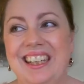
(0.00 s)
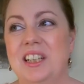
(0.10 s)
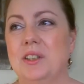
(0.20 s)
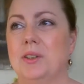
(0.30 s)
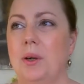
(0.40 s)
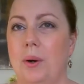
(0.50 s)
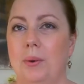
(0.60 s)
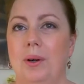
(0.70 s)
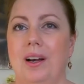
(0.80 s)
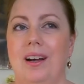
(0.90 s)

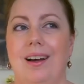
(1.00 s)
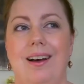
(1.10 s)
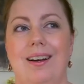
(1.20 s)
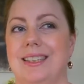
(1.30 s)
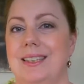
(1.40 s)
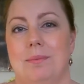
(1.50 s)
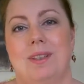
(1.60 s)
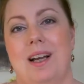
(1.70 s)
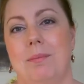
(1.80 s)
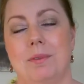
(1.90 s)
So
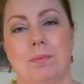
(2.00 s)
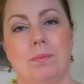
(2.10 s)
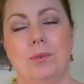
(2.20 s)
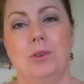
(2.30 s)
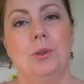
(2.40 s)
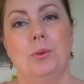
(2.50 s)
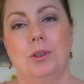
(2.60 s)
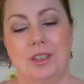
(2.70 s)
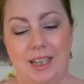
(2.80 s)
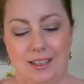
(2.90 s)
sometimes
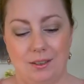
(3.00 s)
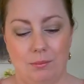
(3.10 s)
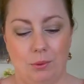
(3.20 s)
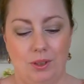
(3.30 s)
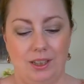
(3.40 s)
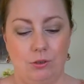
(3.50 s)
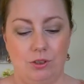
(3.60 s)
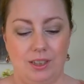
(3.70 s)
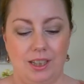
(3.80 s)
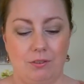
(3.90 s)
newer decks are more
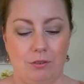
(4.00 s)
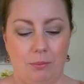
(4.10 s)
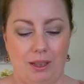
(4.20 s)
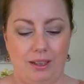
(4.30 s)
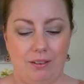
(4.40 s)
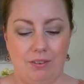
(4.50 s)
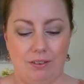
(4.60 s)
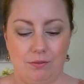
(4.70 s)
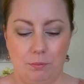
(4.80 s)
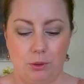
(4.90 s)
interesting to me if
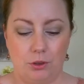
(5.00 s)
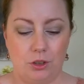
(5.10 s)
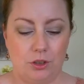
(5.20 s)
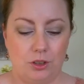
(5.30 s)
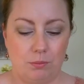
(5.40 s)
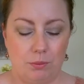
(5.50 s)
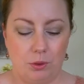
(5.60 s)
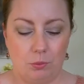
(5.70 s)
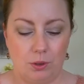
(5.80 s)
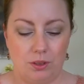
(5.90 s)
I've purchased some
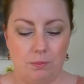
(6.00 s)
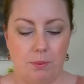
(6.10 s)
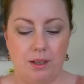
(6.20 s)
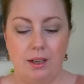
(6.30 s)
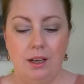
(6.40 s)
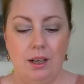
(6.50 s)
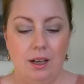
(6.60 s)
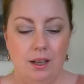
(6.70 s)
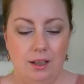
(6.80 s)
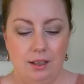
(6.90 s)
new ones. But
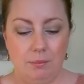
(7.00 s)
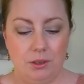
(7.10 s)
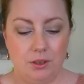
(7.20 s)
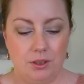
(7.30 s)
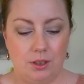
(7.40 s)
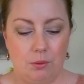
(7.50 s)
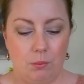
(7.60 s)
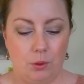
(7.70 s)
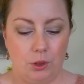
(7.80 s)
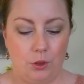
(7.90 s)
let me just
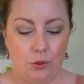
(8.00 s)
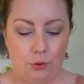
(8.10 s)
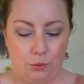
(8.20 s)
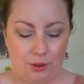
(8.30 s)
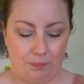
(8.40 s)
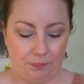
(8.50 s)
walk you through it.